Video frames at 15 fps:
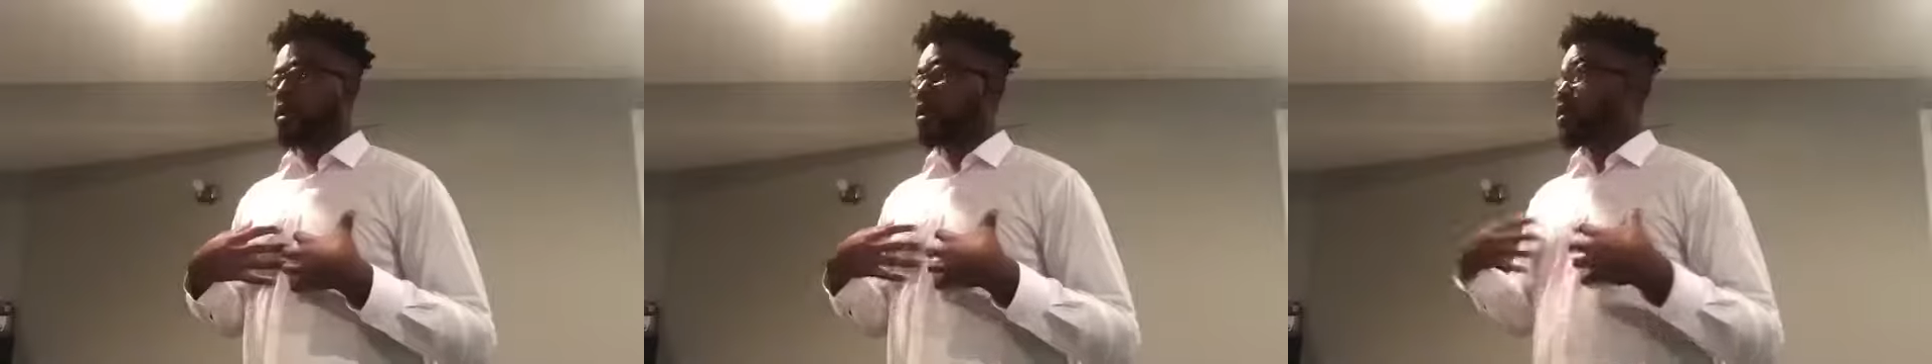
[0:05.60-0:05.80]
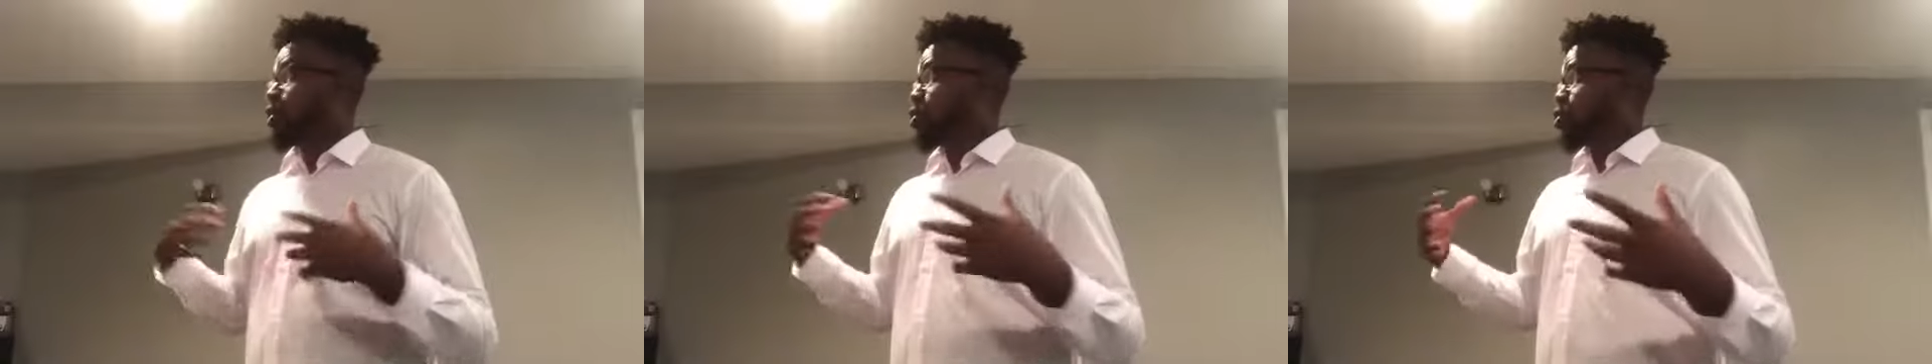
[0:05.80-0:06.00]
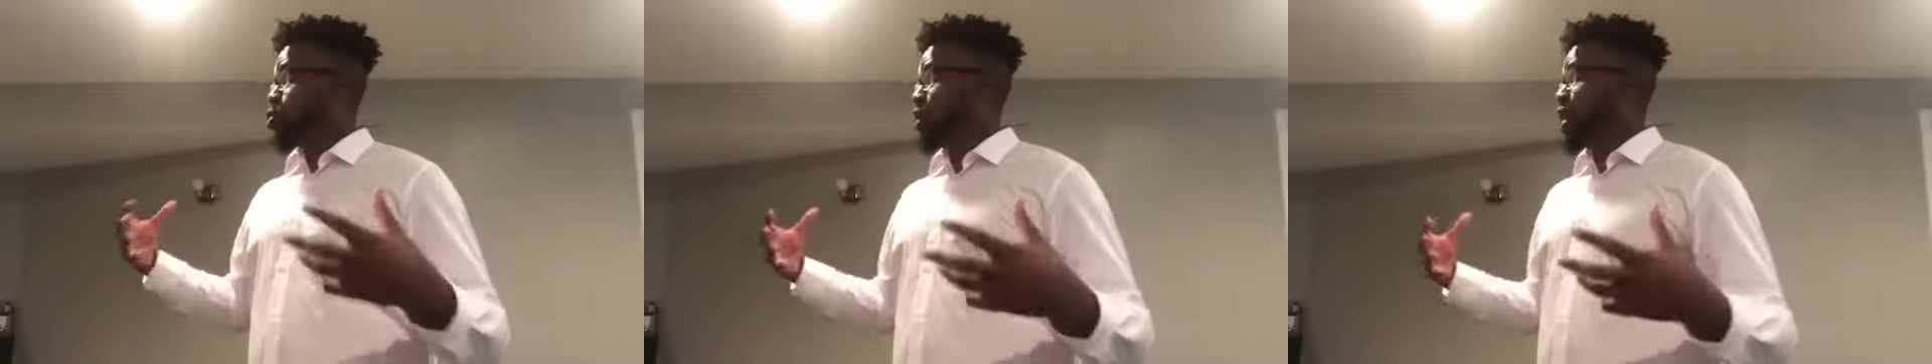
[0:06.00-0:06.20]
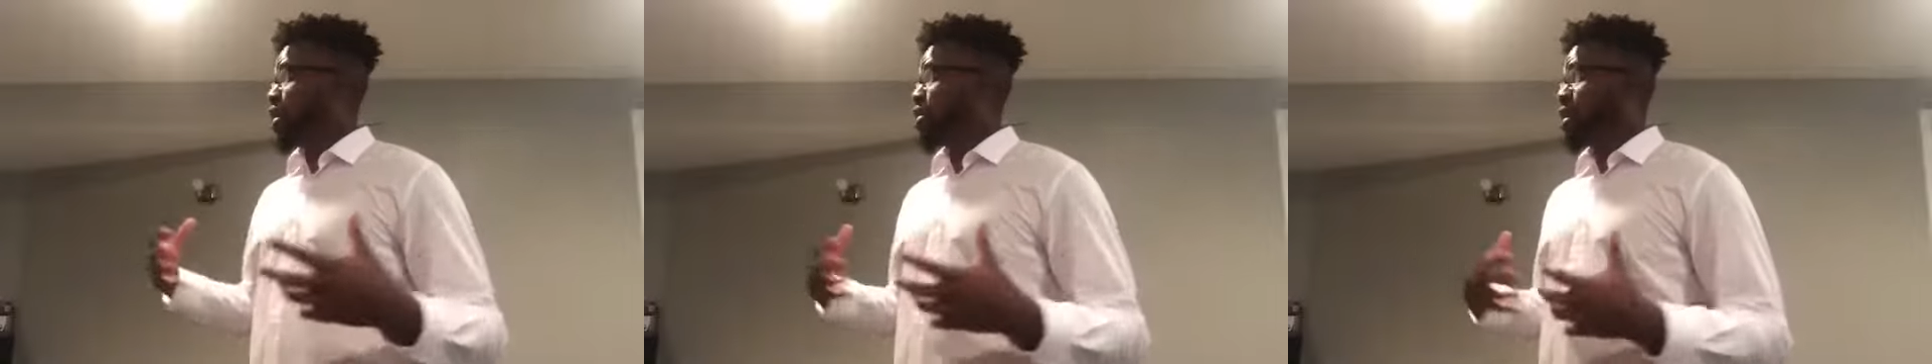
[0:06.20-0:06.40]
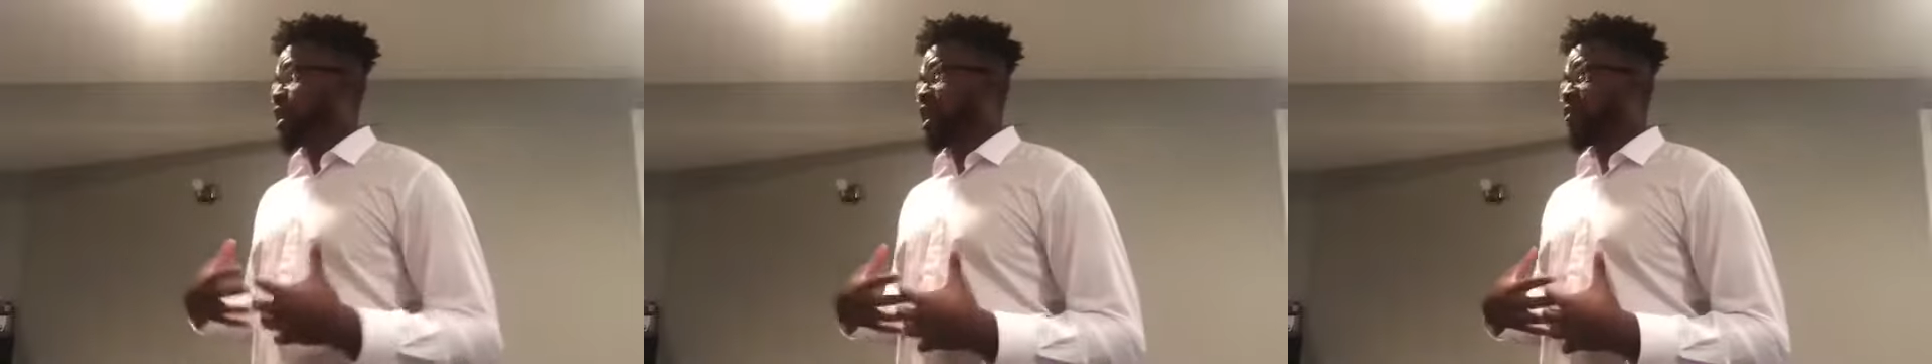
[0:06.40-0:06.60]
We, the
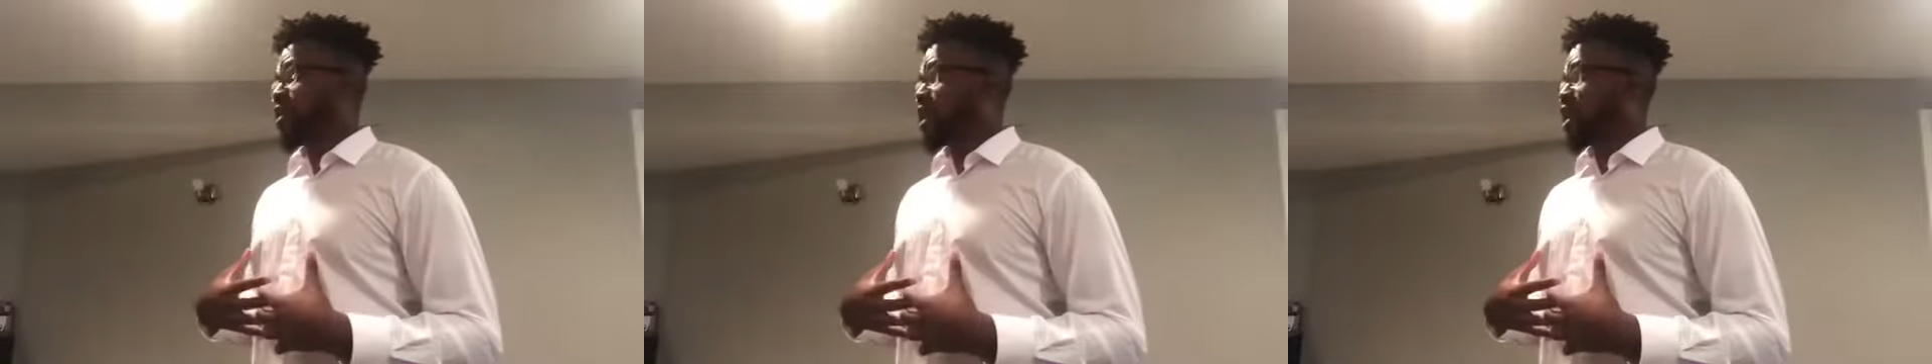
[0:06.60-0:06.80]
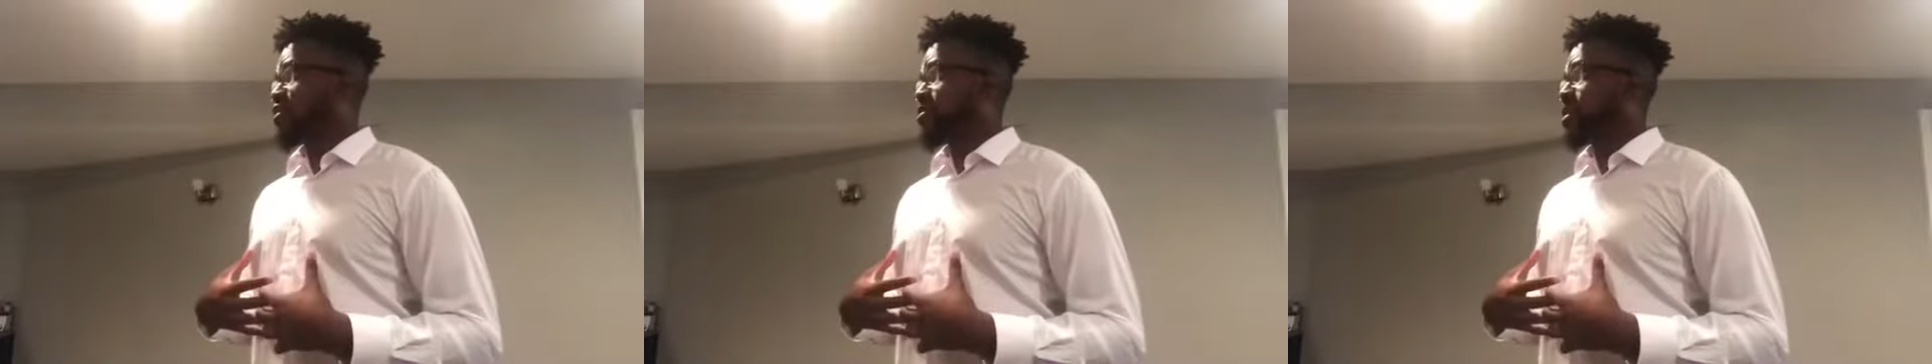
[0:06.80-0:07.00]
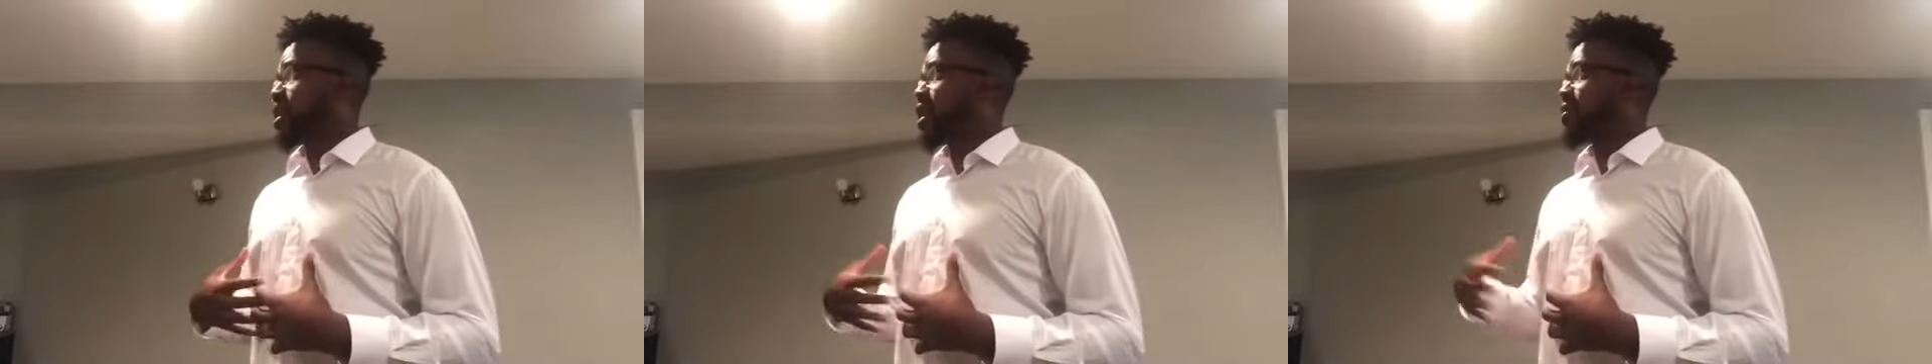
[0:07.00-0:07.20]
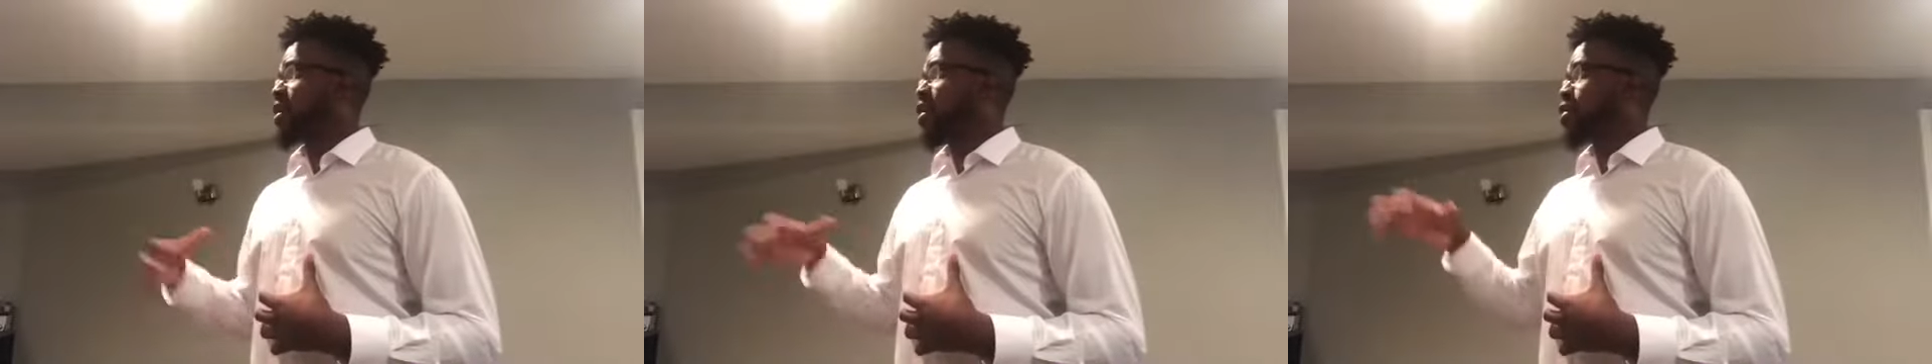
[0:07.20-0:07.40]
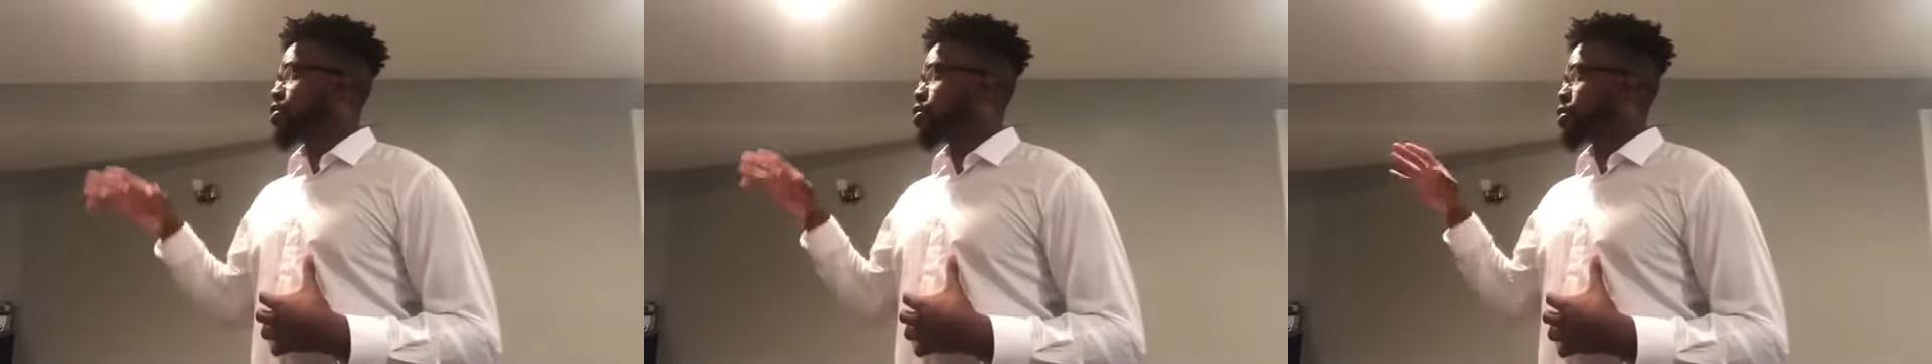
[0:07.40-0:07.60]
loving government, have
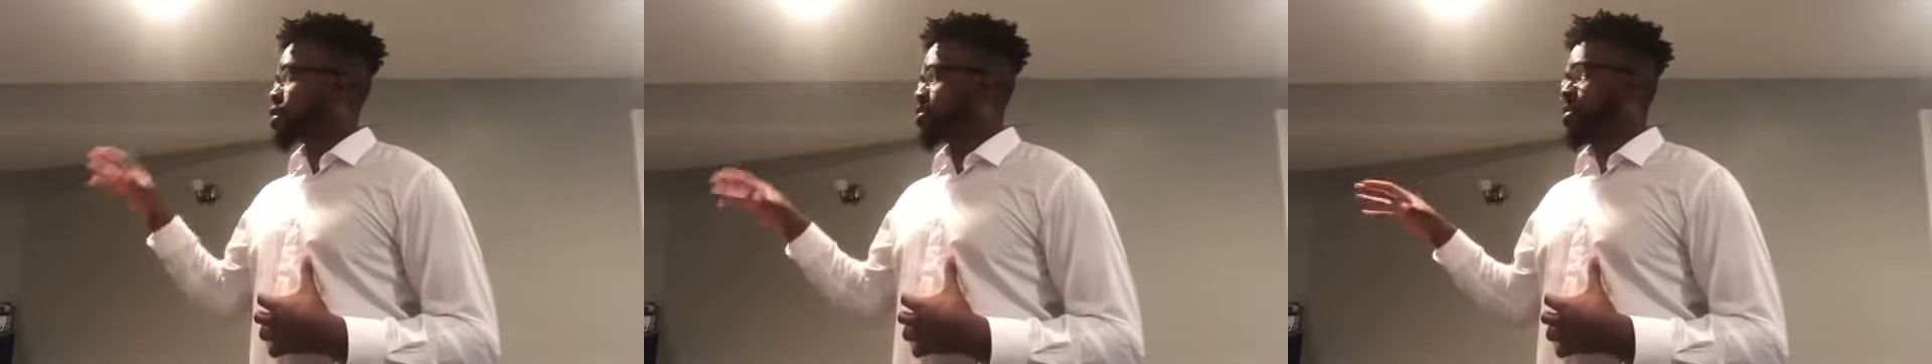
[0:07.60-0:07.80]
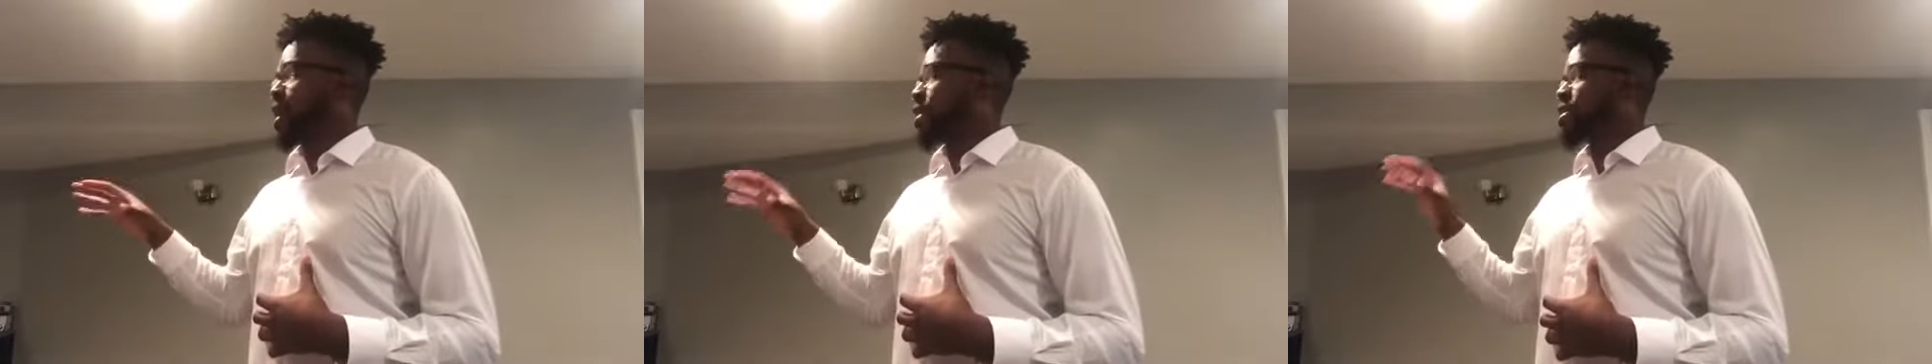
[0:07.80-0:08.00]
heard your complaints.